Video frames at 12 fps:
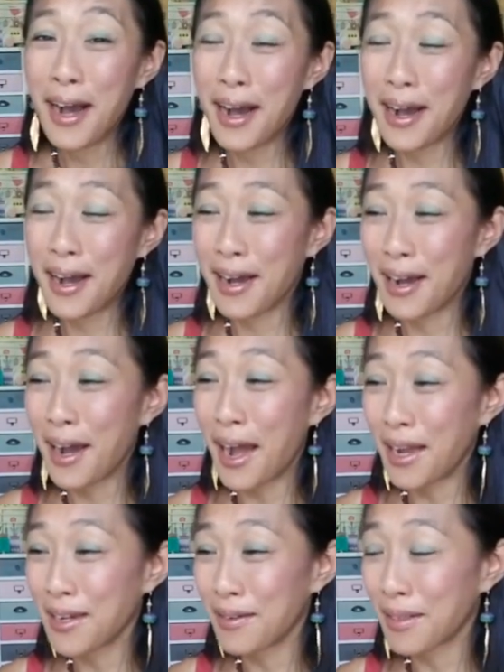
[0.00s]

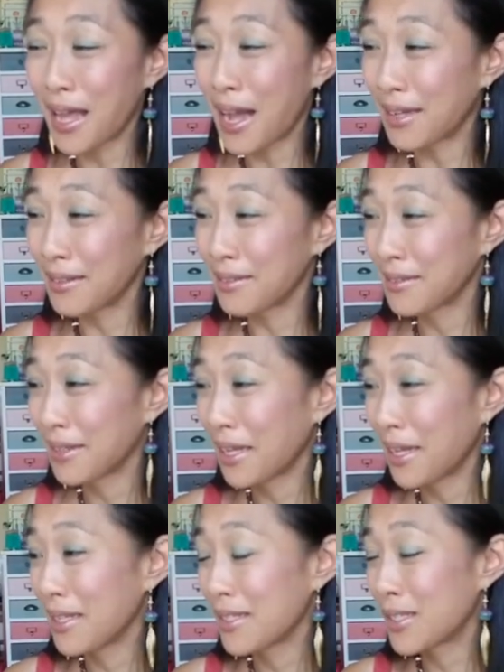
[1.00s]
I know that.
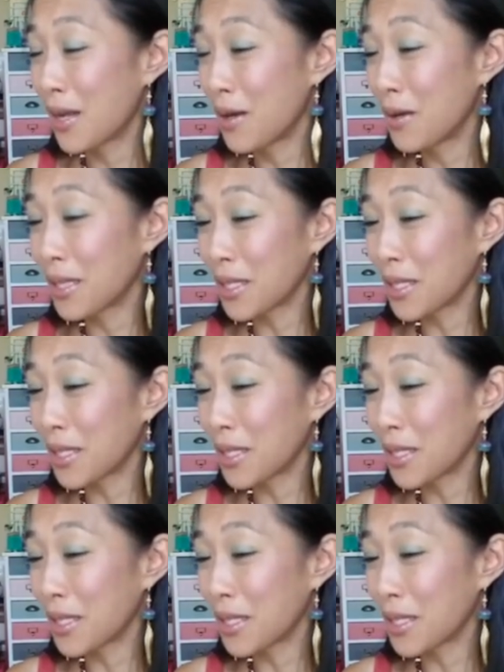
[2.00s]
So